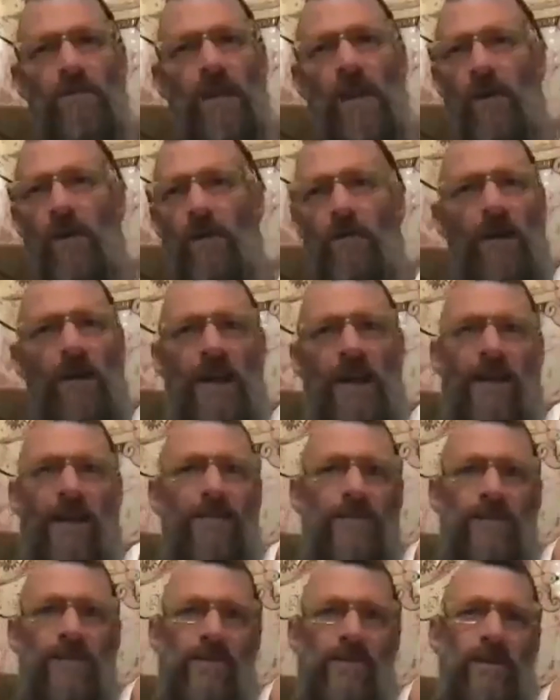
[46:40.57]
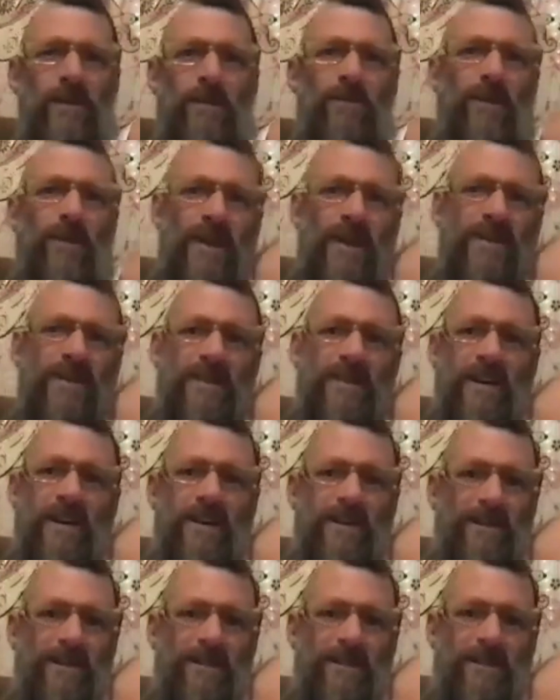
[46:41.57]
I don't have to. I'm fucking
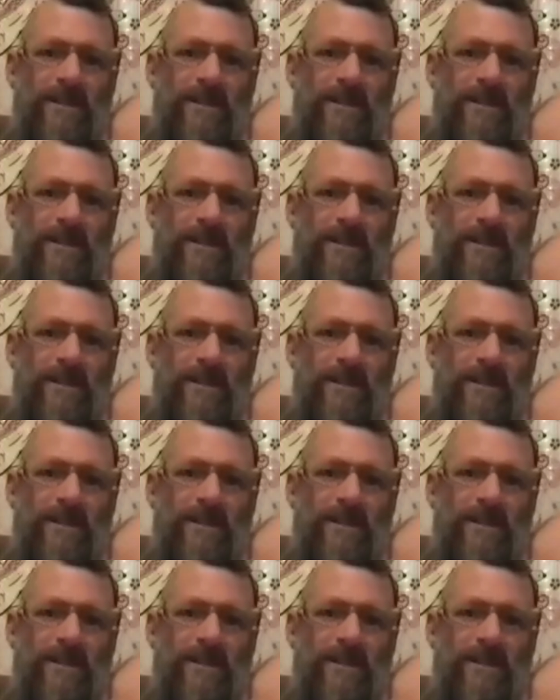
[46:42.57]
done.